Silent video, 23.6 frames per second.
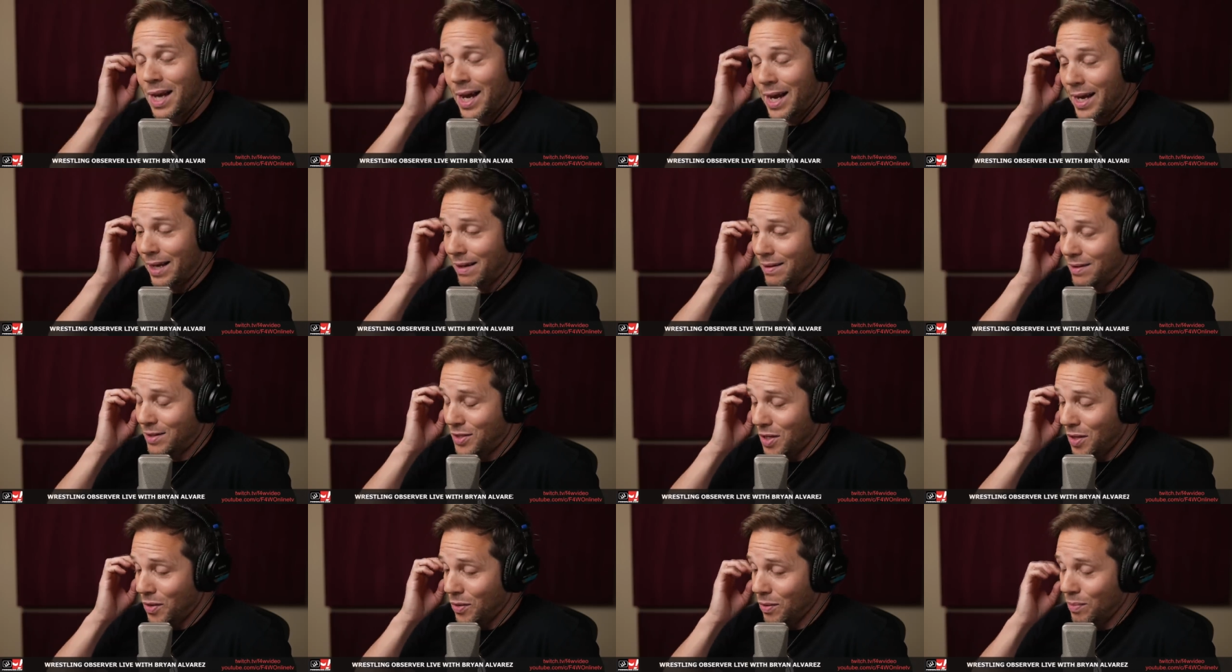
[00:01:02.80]
tonight.
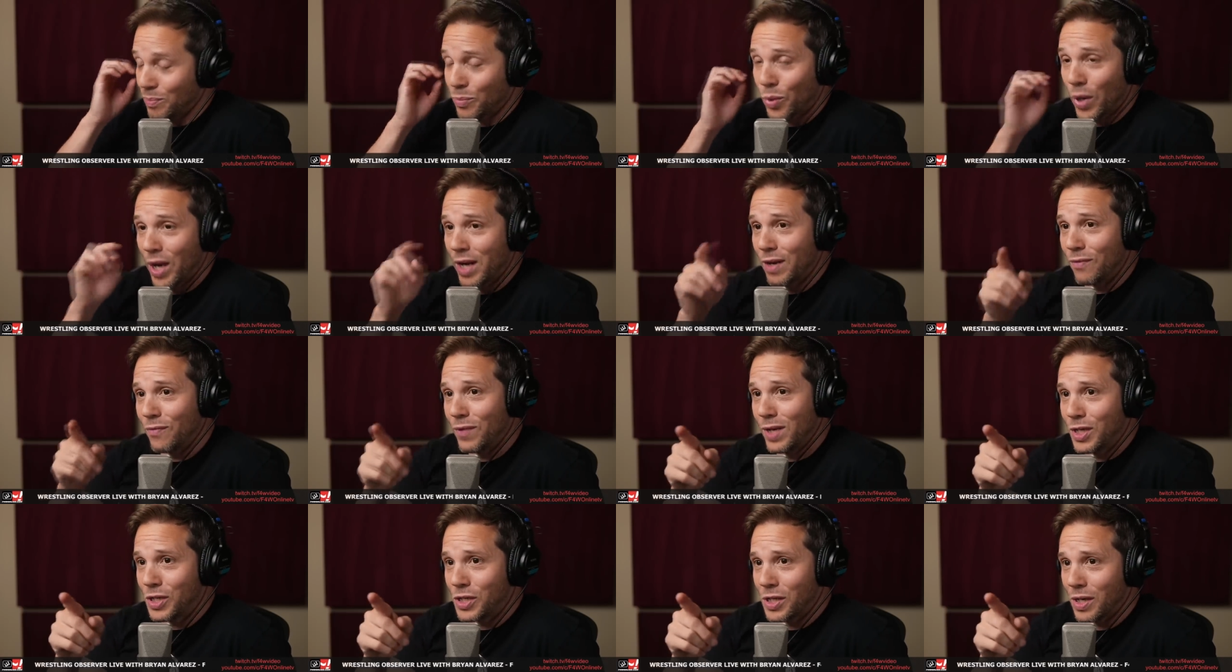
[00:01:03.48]
So, Bryan
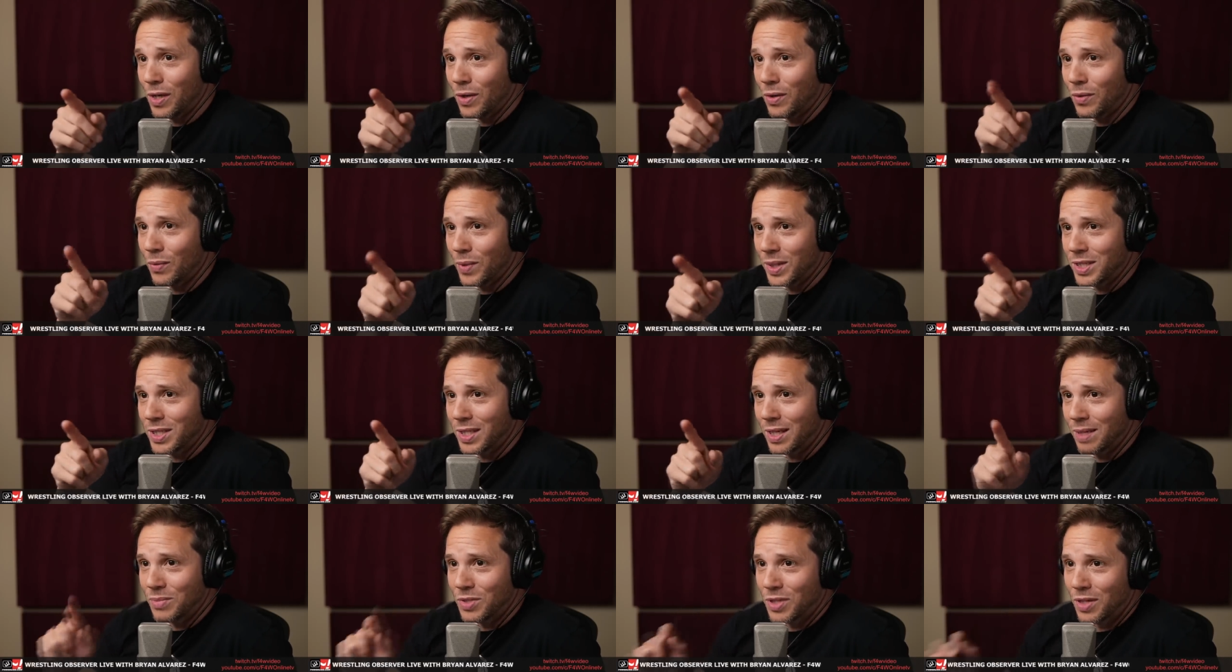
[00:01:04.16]
and Vinny Show,
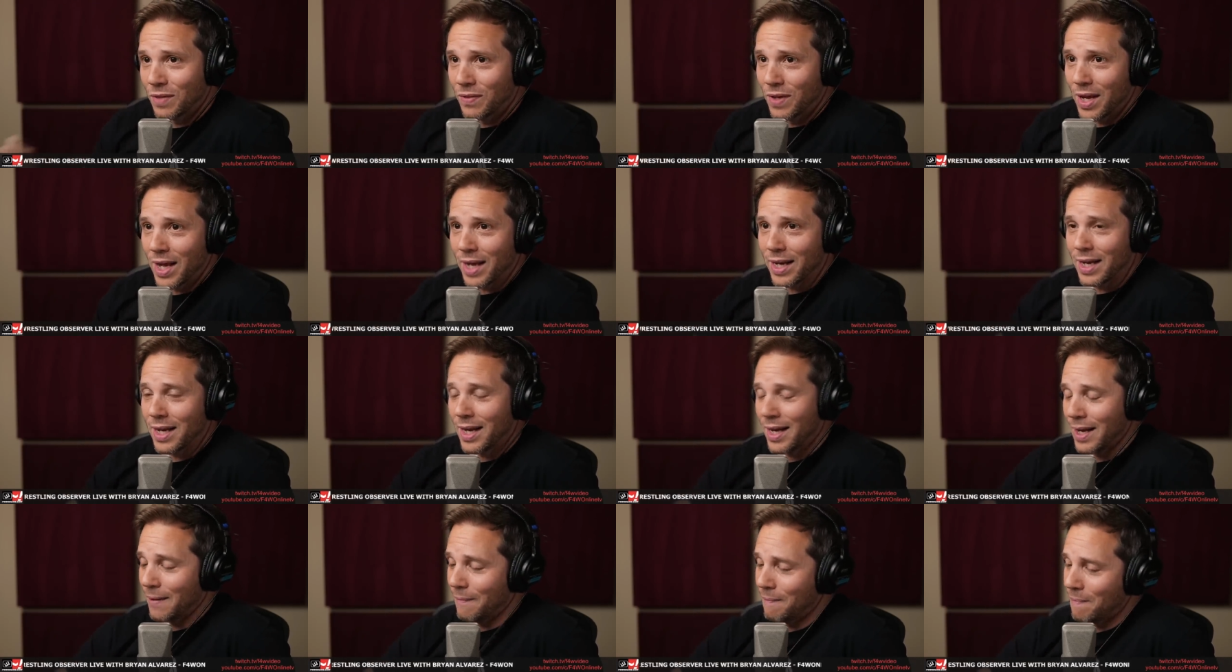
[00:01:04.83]

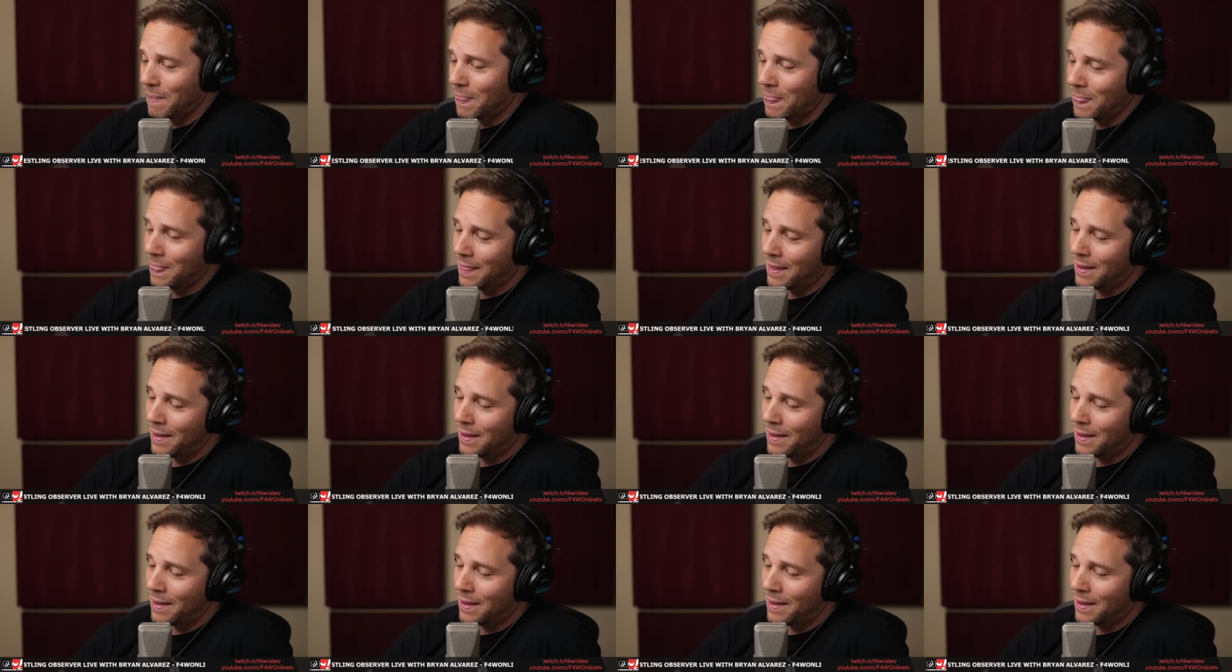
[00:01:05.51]
WrestlingObserver.com.